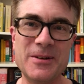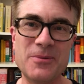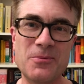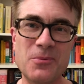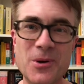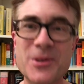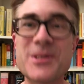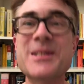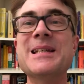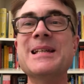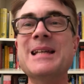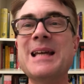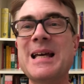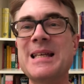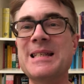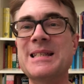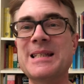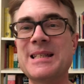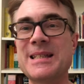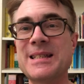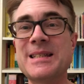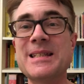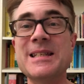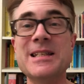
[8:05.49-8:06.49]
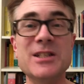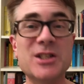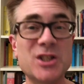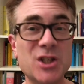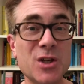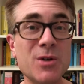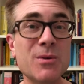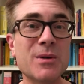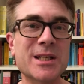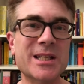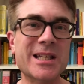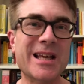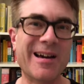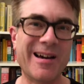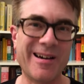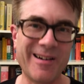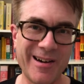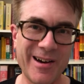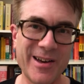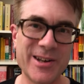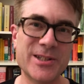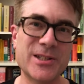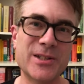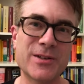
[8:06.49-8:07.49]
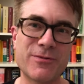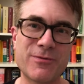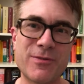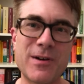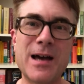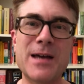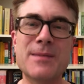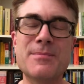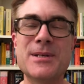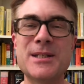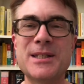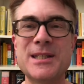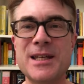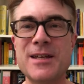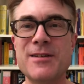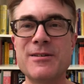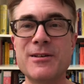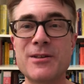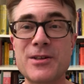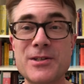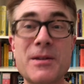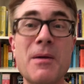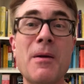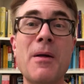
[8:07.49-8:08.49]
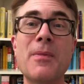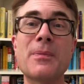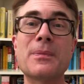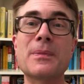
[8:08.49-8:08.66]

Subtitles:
Once it gets to C2, it's harder to find materials,